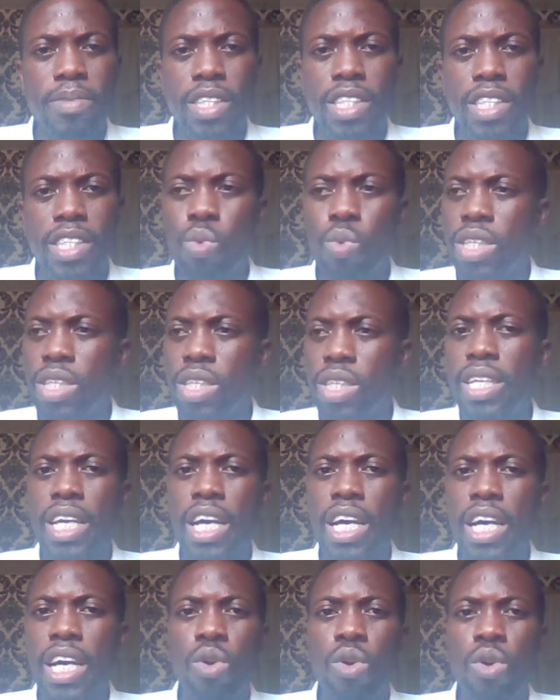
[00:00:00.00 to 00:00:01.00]
They will retain
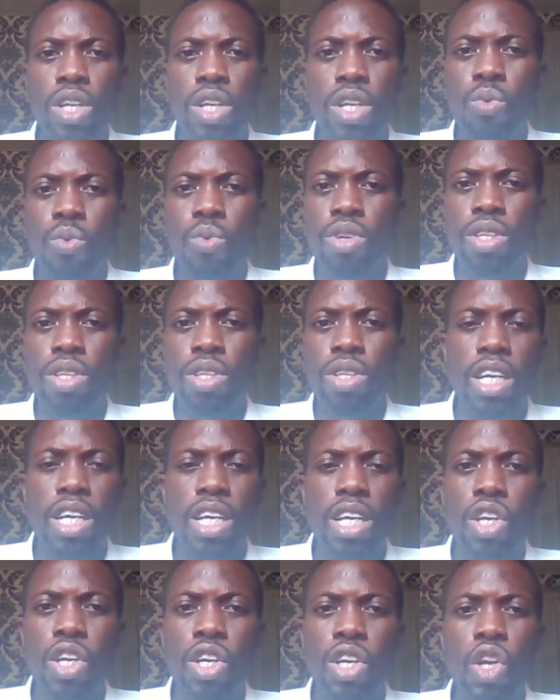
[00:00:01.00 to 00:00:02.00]
their honor. They will retain
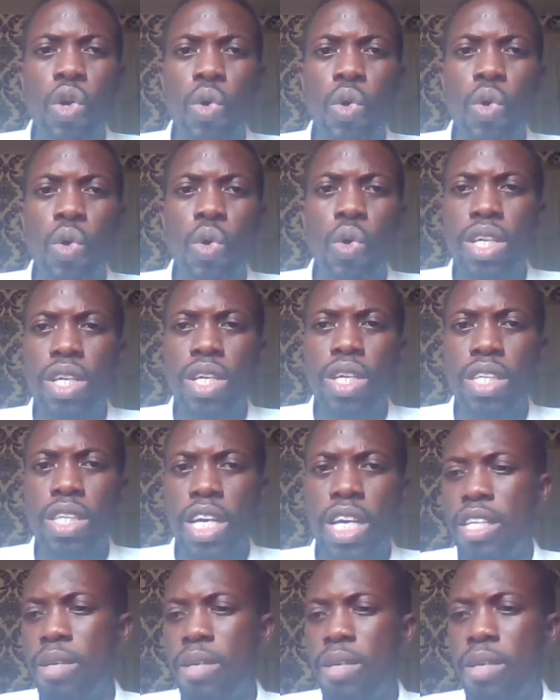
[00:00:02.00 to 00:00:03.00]
their glory.
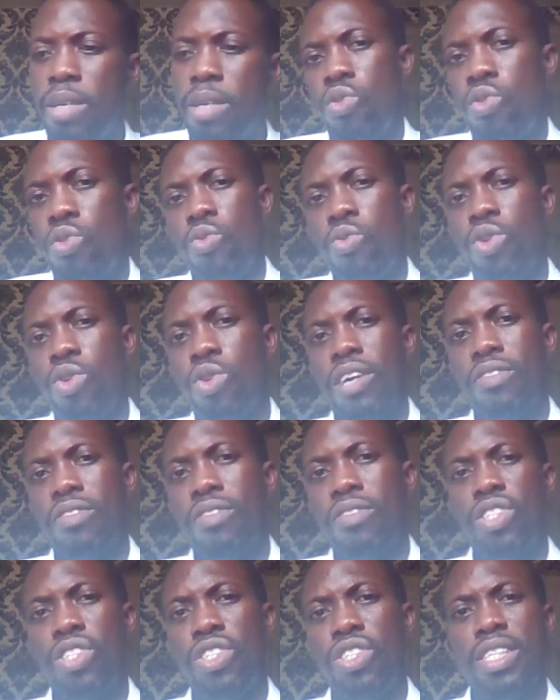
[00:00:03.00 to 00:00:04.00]
Yeah, they will not have
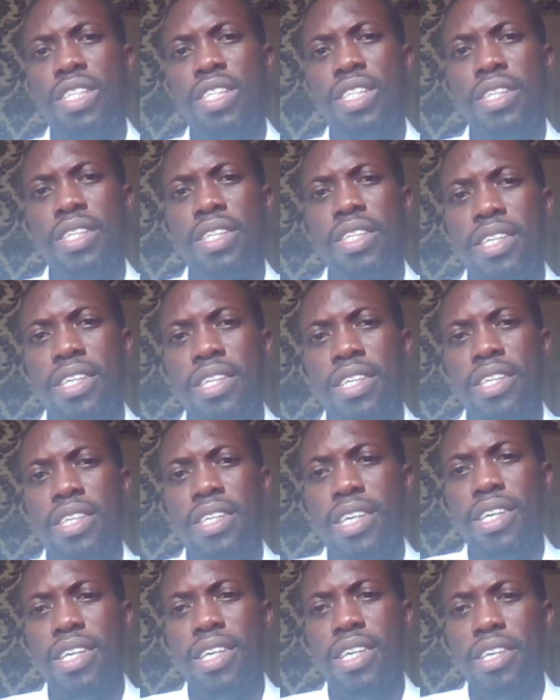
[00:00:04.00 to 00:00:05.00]
children, but
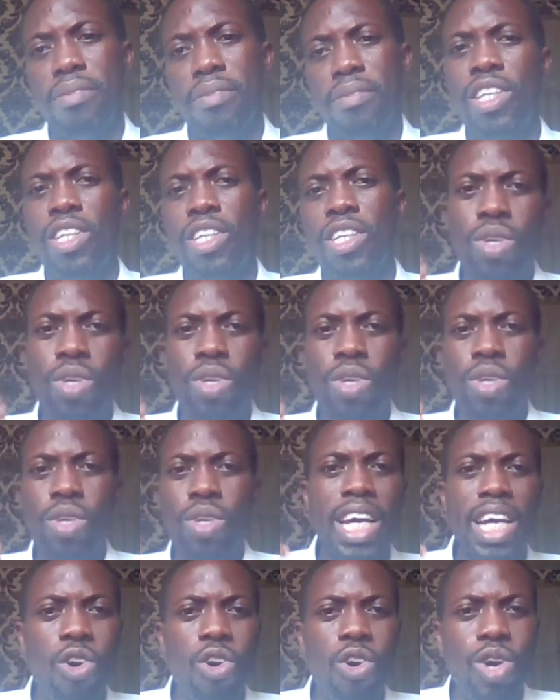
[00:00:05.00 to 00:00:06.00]
they will retain
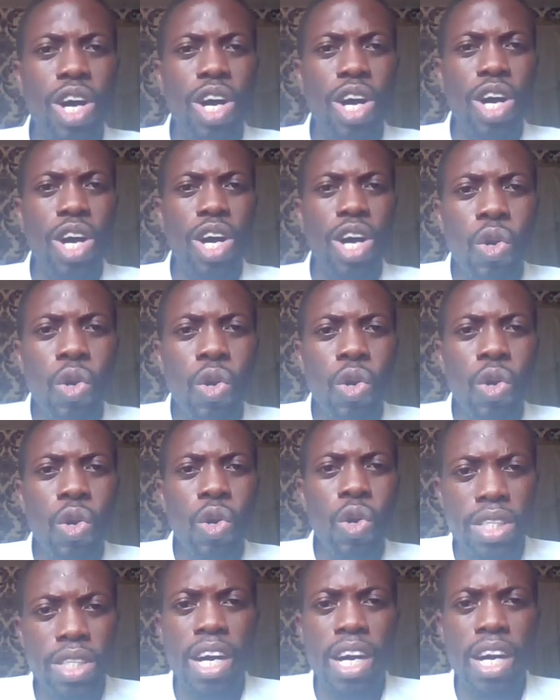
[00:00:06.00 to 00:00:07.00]
their honor and glory
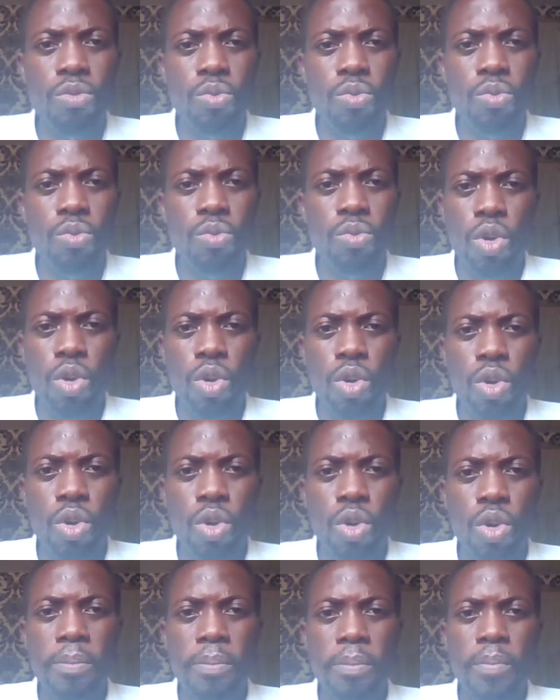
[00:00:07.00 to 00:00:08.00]
which they have with
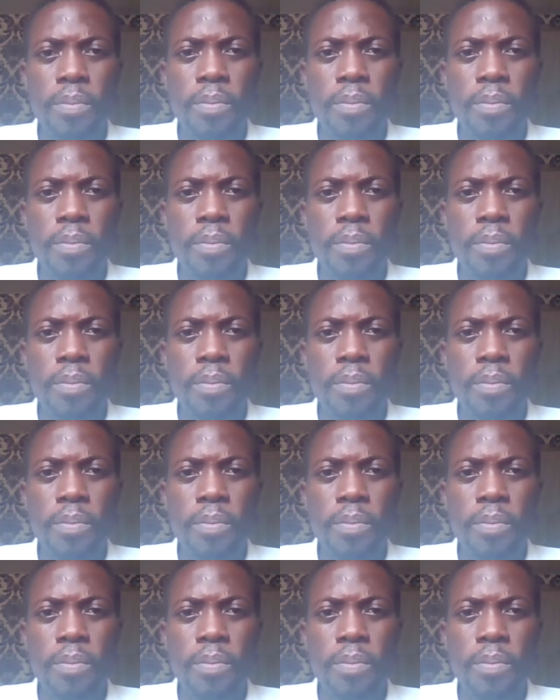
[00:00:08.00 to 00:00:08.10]
Oyoiwa.